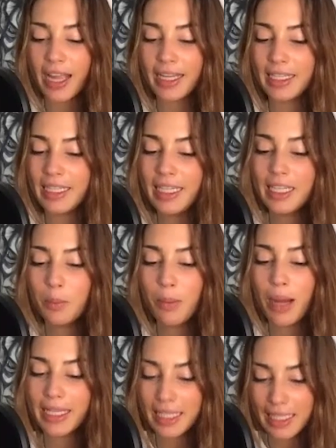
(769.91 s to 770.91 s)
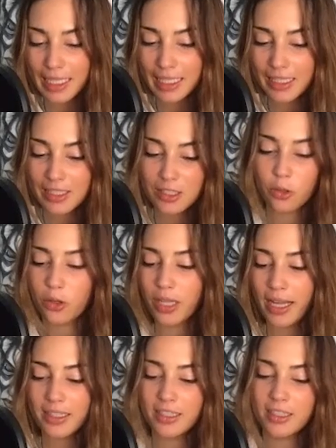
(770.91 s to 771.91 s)
I need my keys or
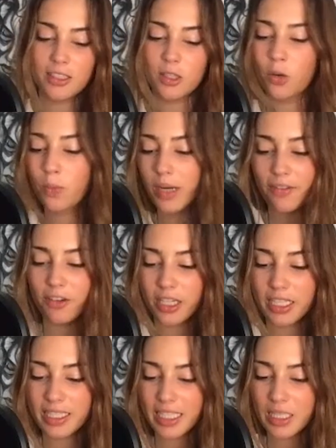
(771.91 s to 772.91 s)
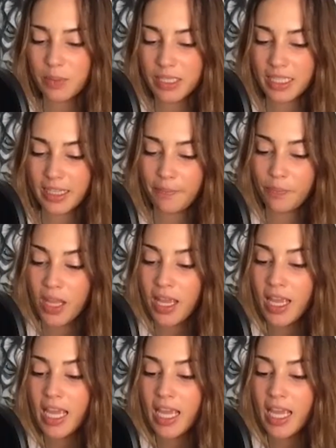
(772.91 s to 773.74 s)
glasses or whatever it is that's missing.